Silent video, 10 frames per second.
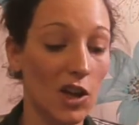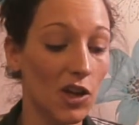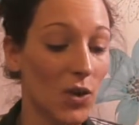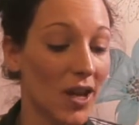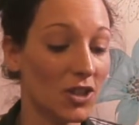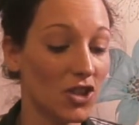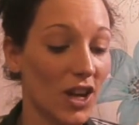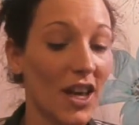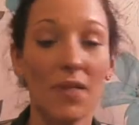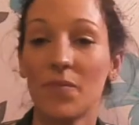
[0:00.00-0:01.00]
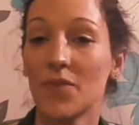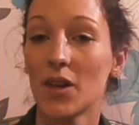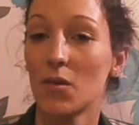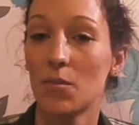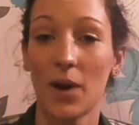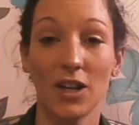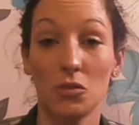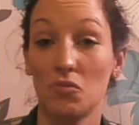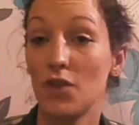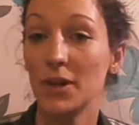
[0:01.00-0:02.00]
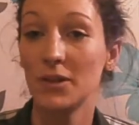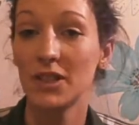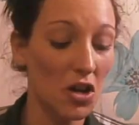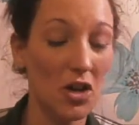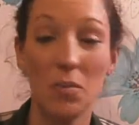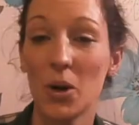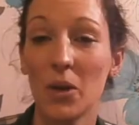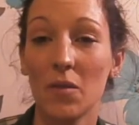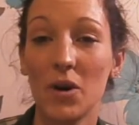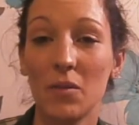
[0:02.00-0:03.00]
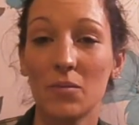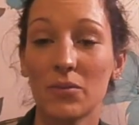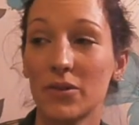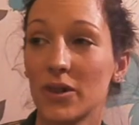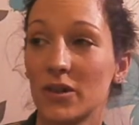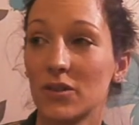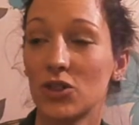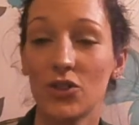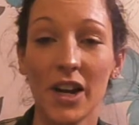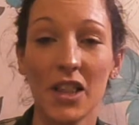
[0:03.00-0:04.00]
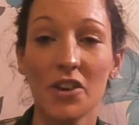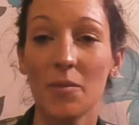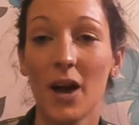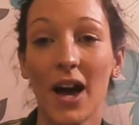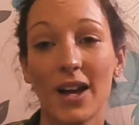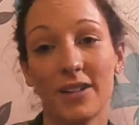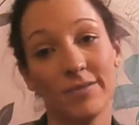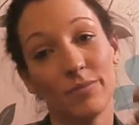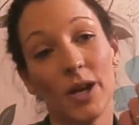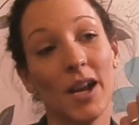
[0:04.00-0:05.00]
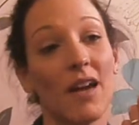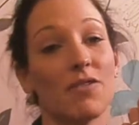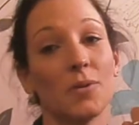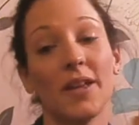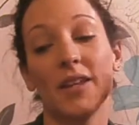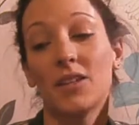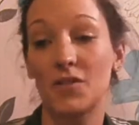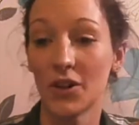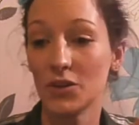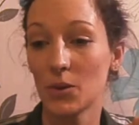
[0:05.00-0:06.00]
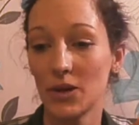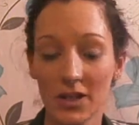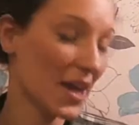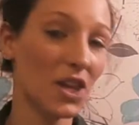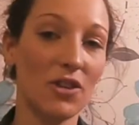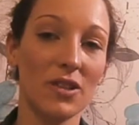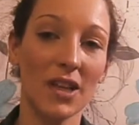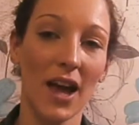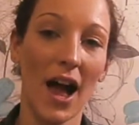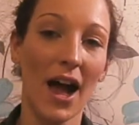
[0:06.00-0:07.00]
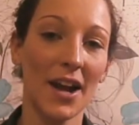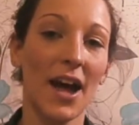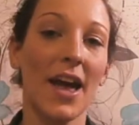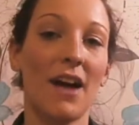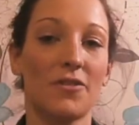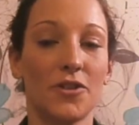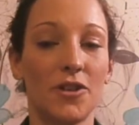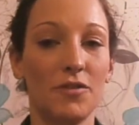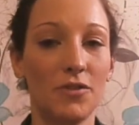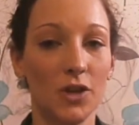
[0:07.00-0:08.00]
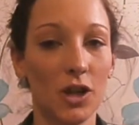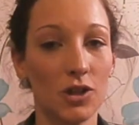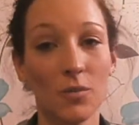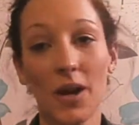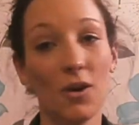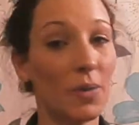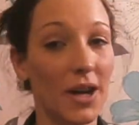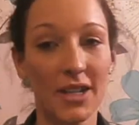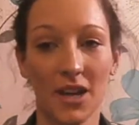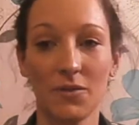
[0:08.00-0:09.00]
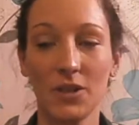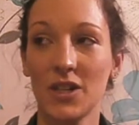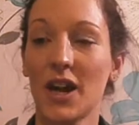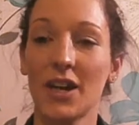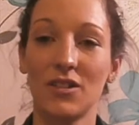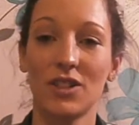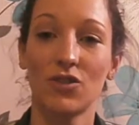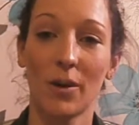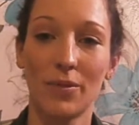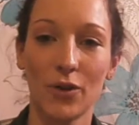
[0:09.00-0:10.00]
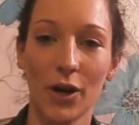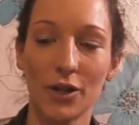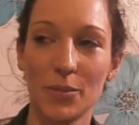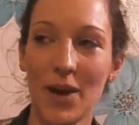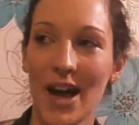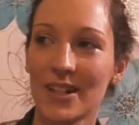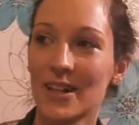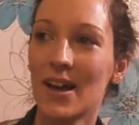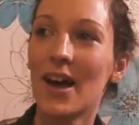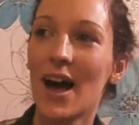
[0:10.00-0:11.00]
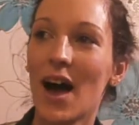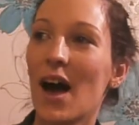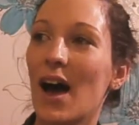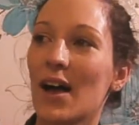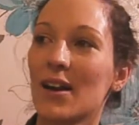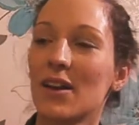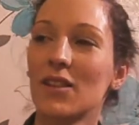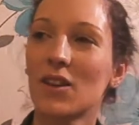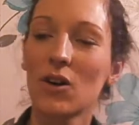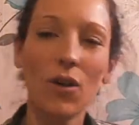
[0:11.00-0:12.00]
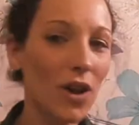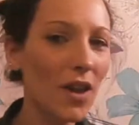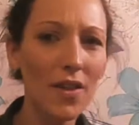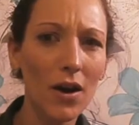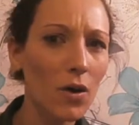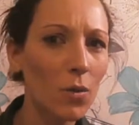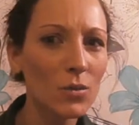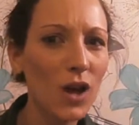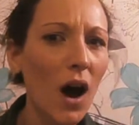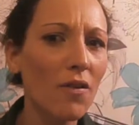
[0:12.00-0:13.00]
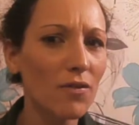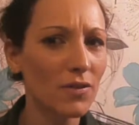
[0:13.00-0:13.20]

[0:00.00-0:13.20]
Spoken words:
You literally buy some roses, you boil them up, strain them, and what you're left with is the rose water. I use it at night after I've done my normal nighttime routine. I use this right before I go to bed. And the colour that comes off